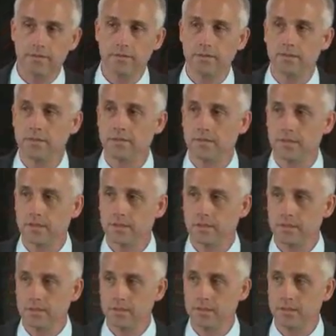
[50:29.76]

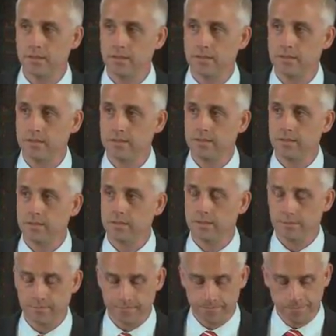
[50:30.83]

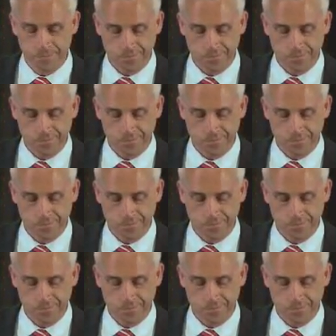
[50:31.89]
[no speech]